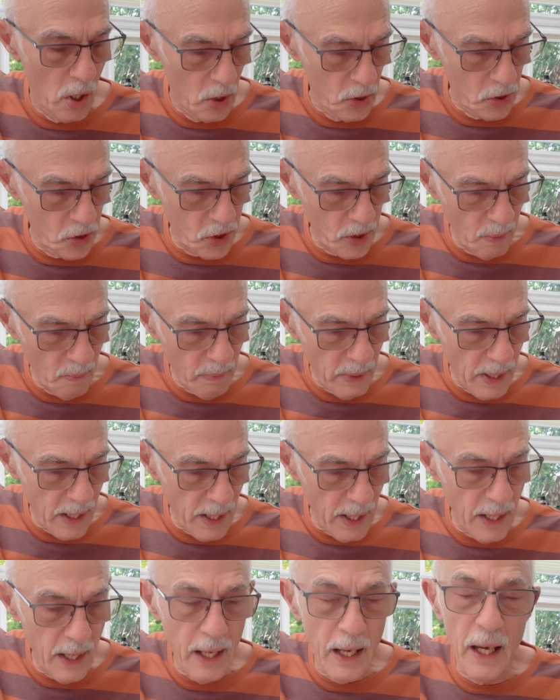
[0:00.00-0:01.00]

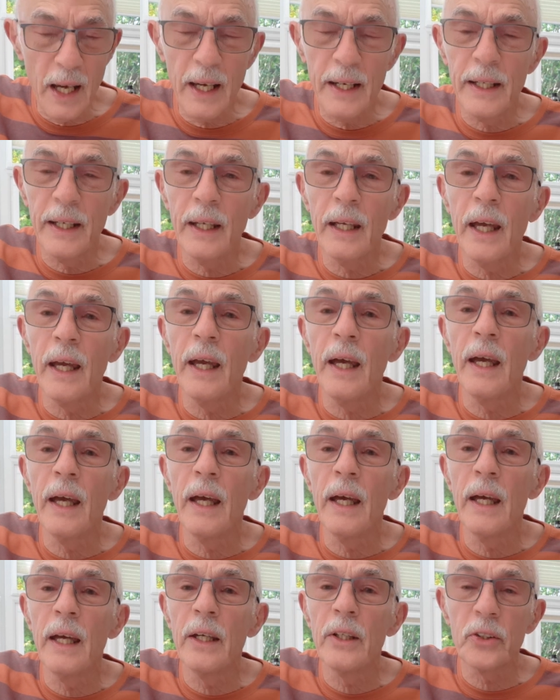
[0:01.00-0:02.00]
Somebody
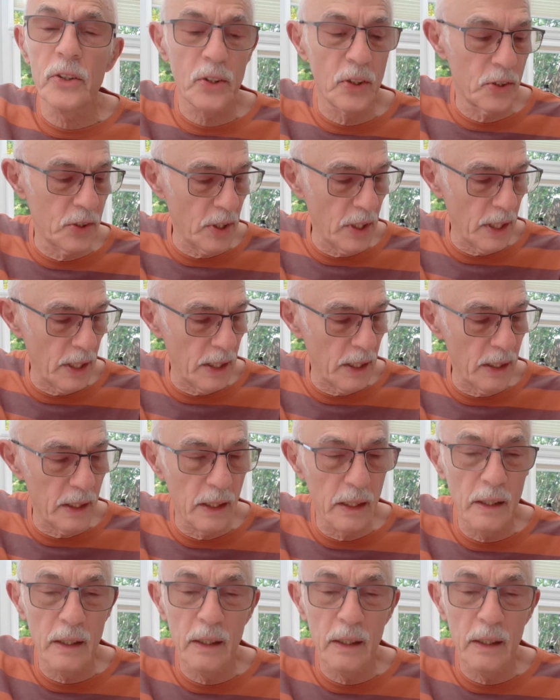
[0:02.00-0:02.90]
has to change.